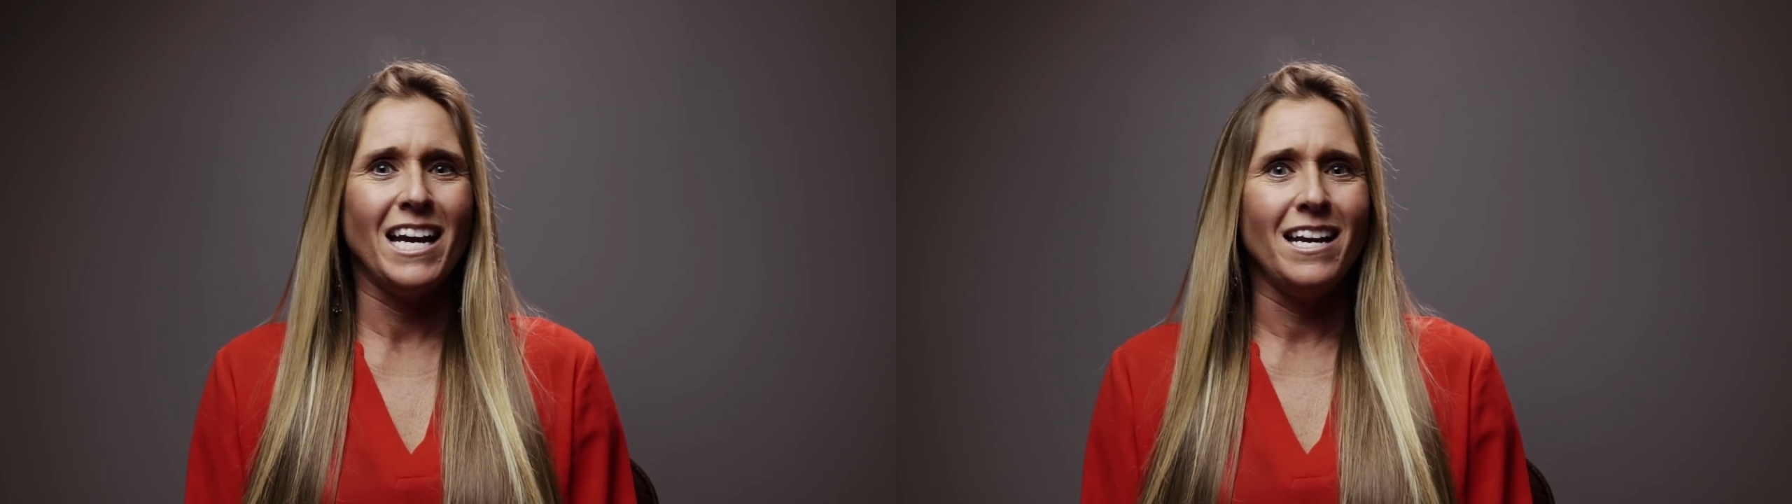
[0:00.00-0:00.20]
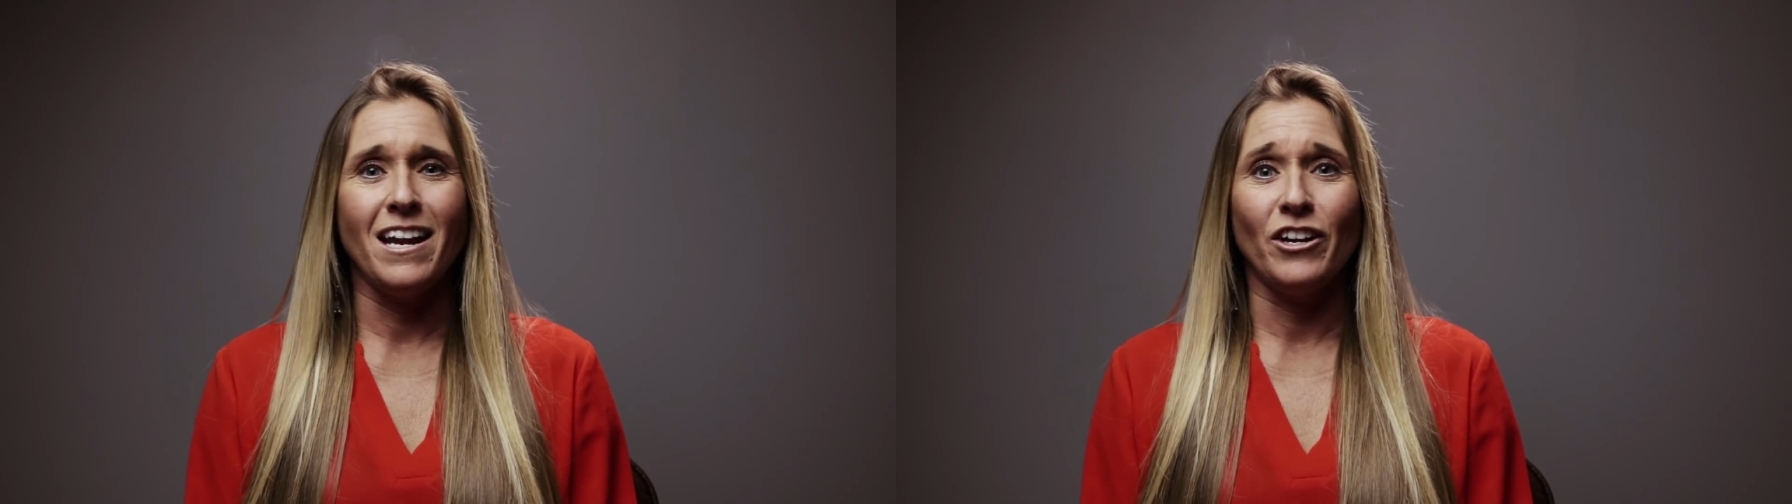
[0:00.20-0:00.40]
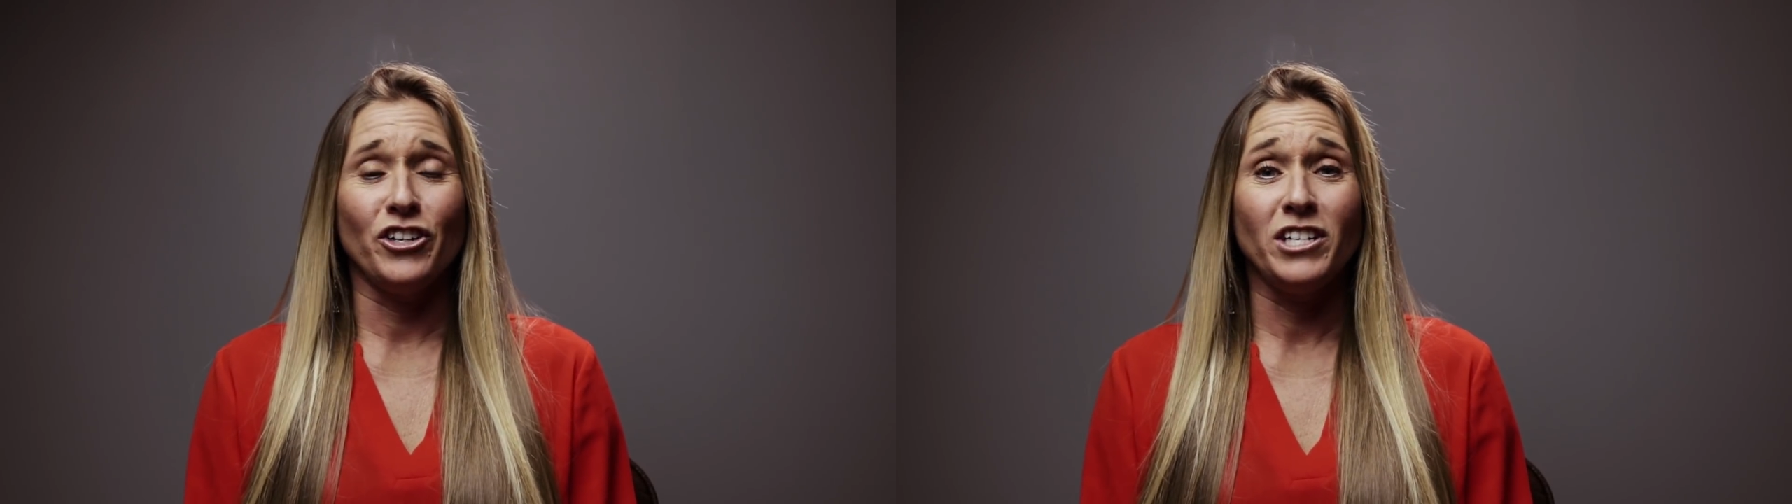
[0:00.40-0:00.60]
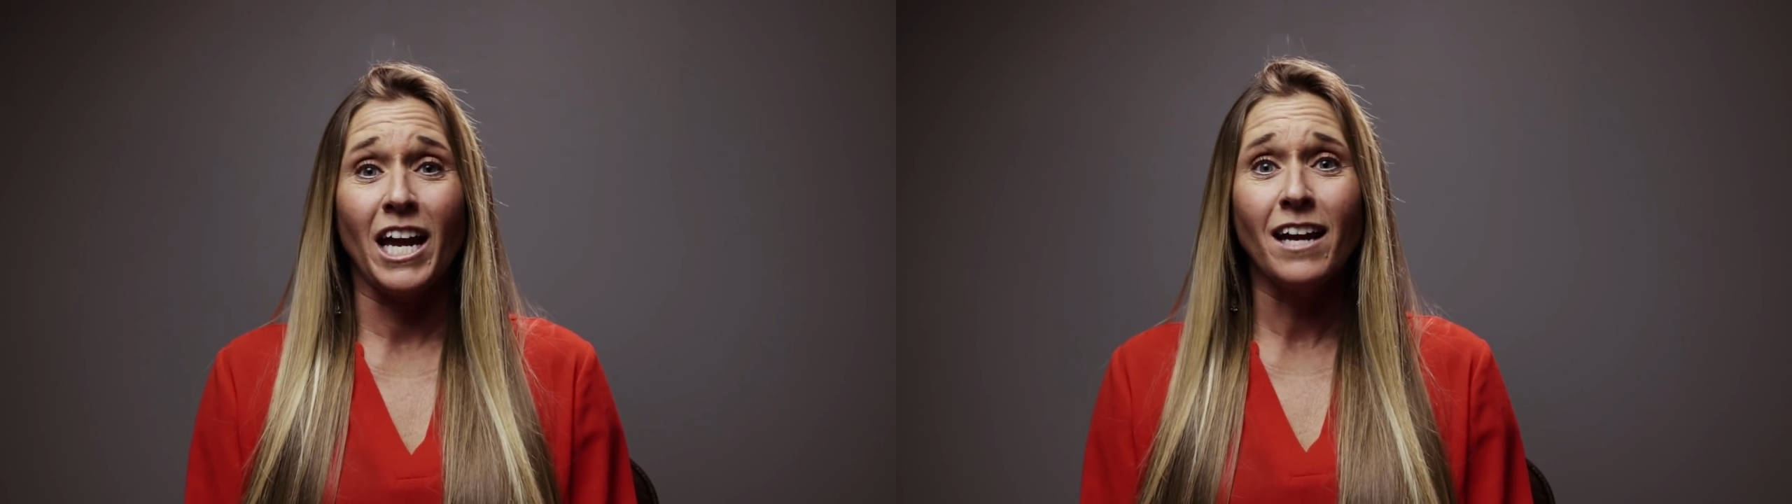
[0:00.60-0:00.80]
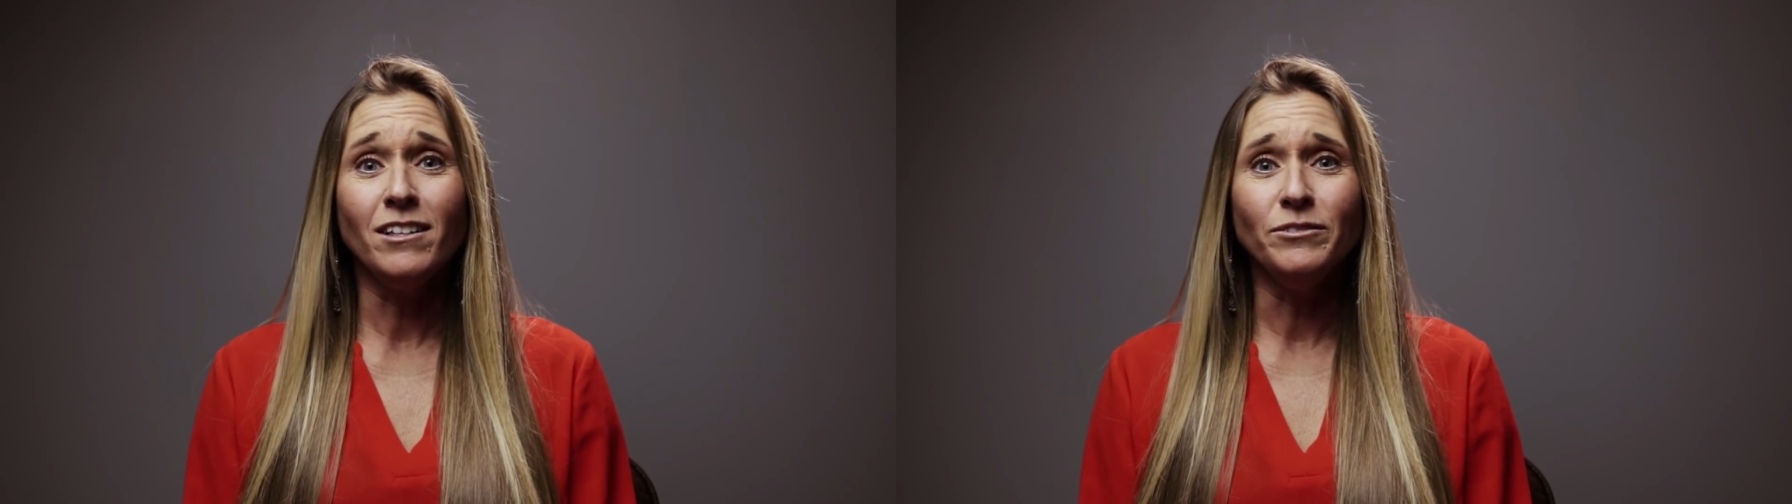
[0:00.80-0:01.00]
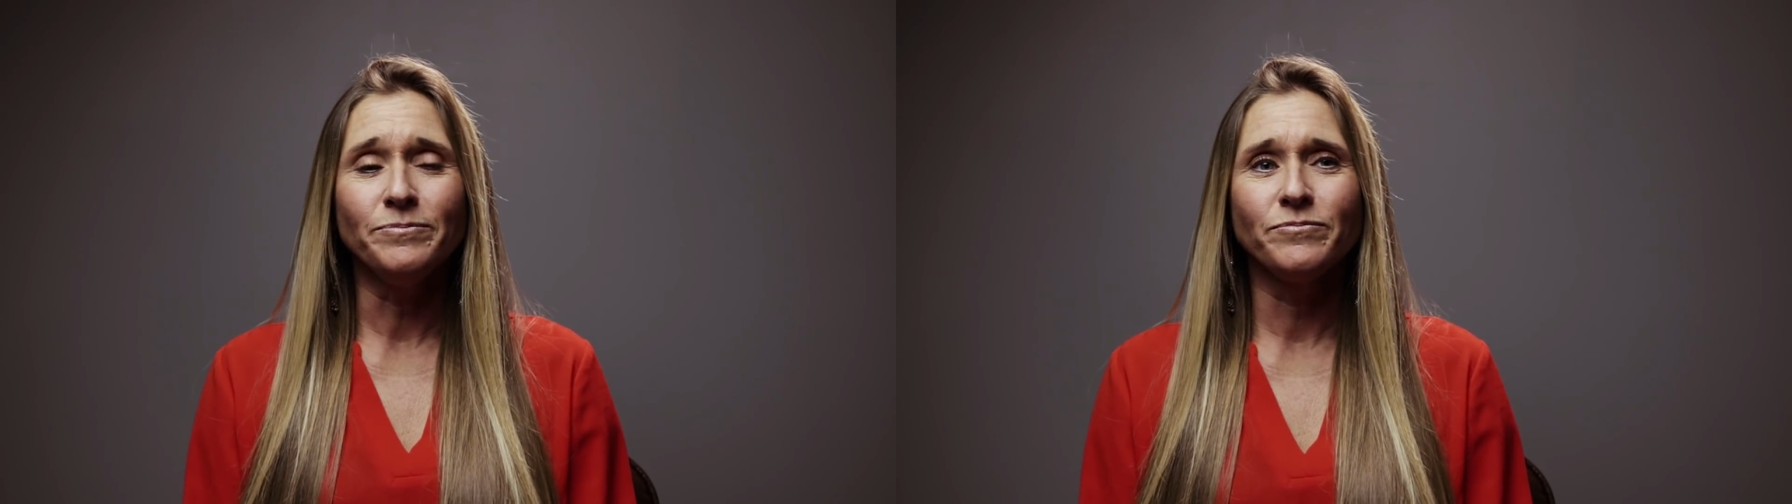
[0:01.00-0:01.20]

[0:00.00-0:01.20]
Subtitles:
didn't understand.